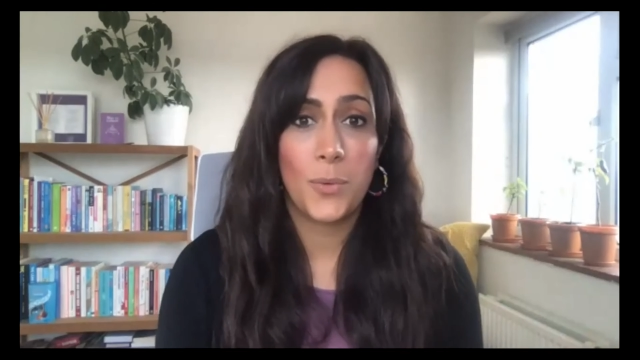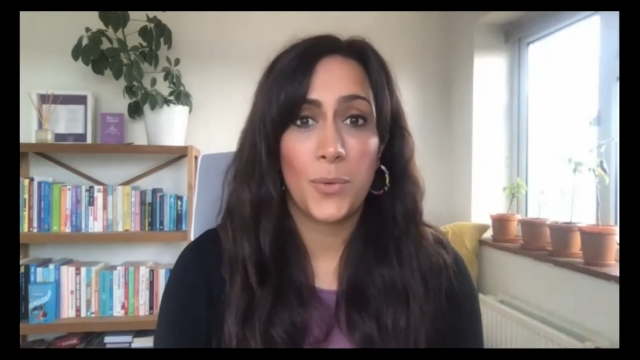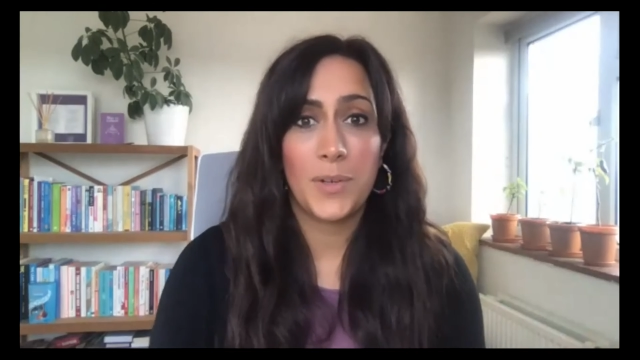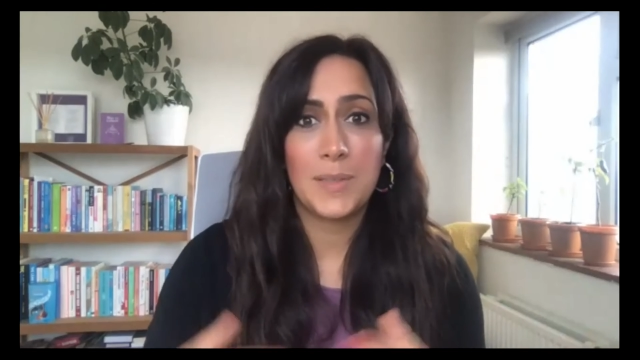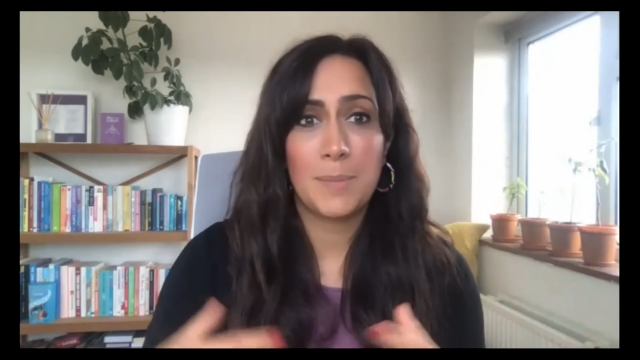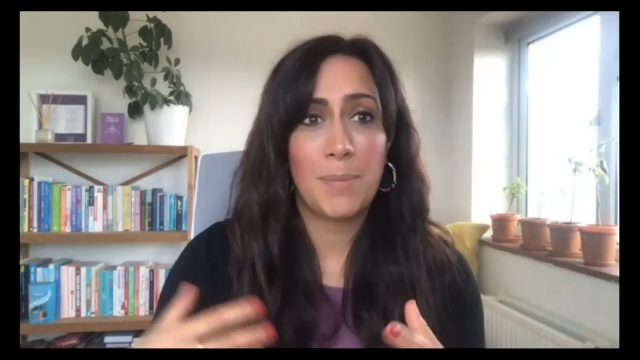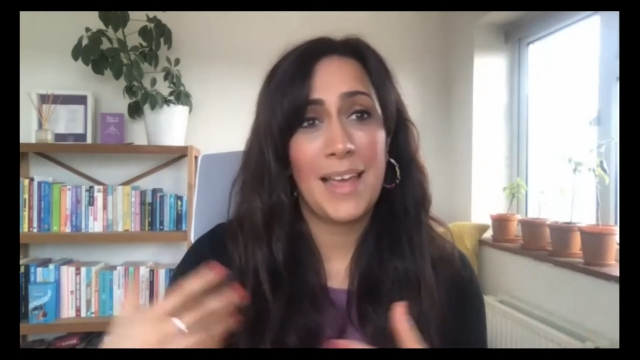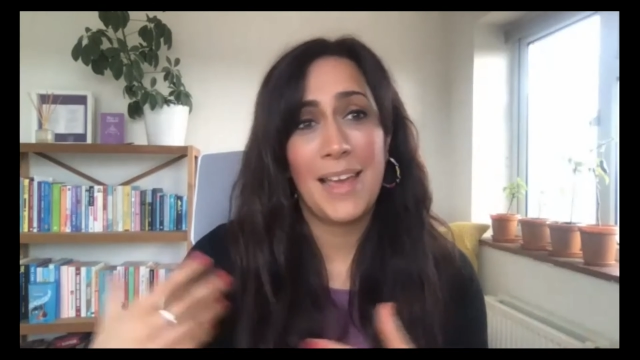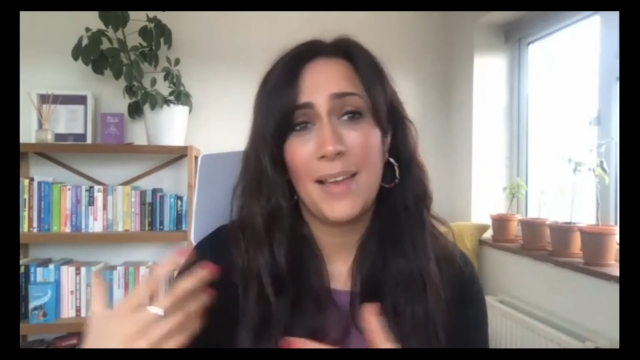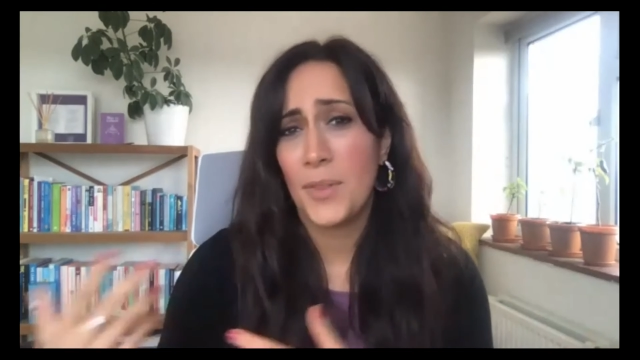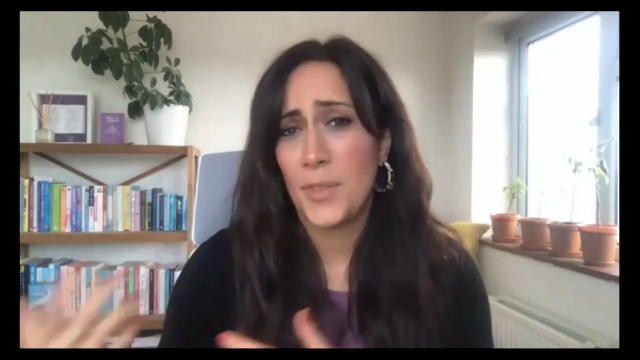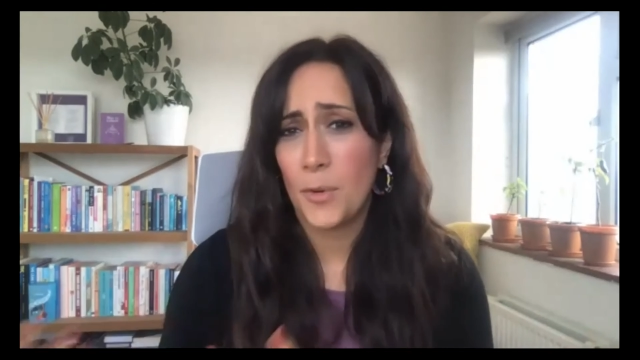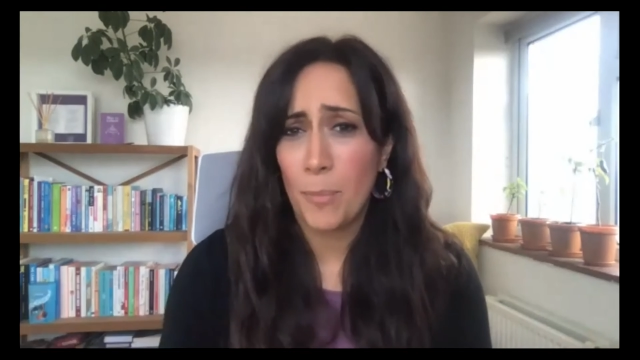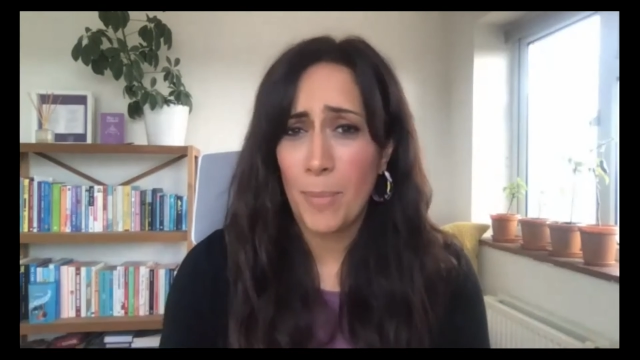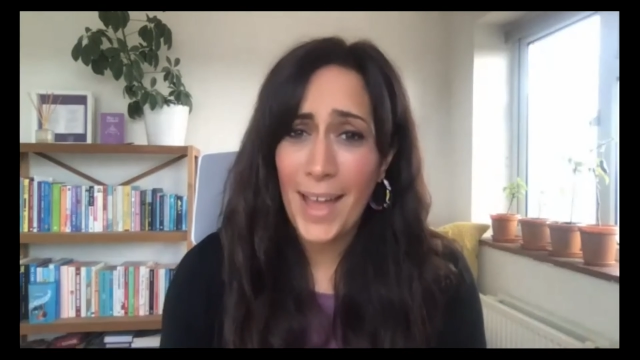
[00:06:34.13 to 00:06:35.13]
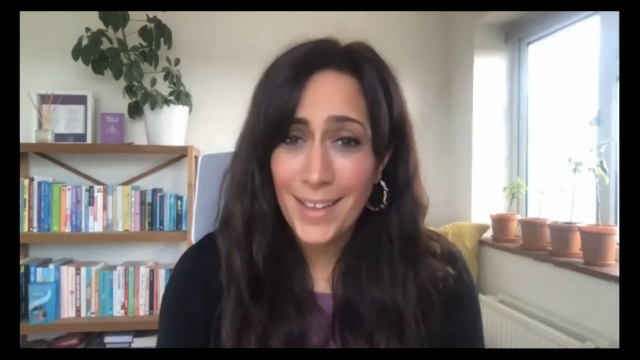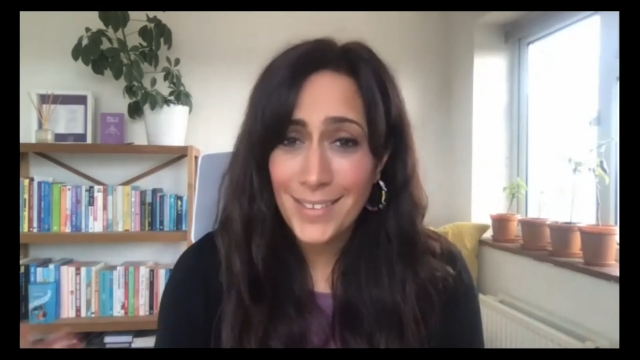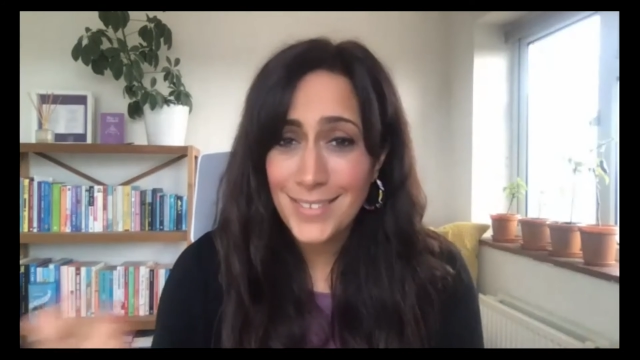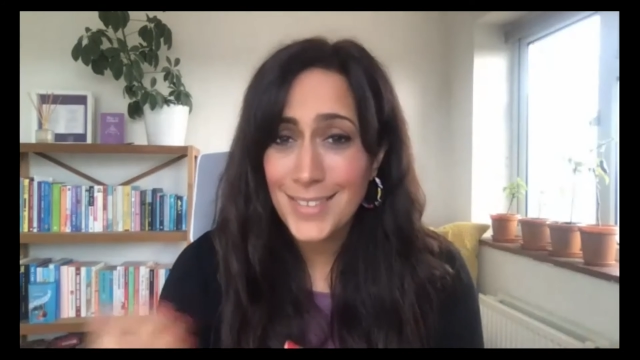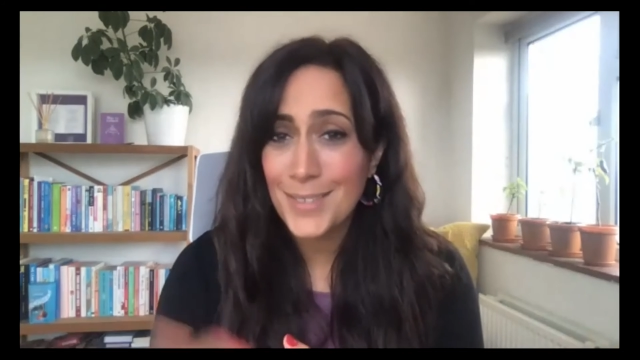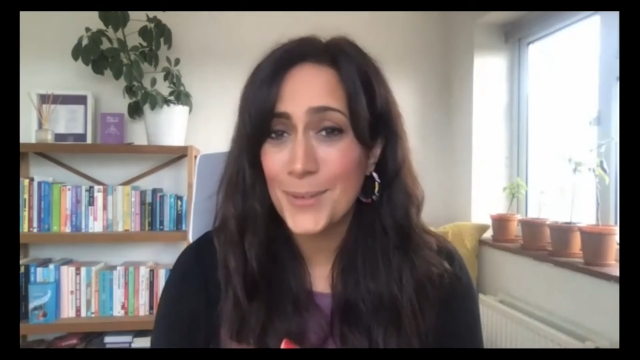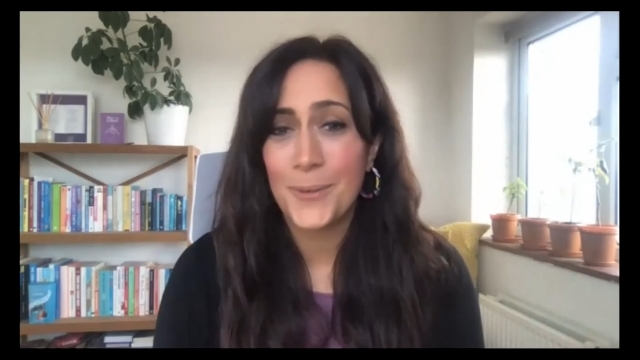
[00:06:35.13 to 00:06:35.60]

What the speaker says: or it's playing with your pets,